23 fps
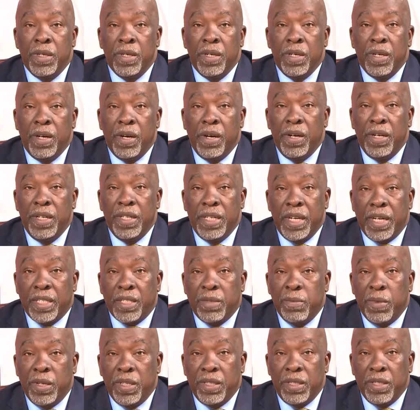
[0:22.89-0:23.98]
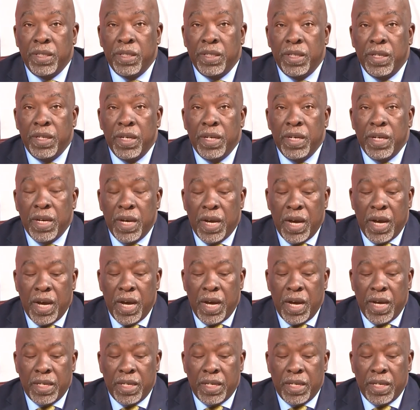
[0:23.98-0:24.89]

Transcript: He says Minister Weston and a team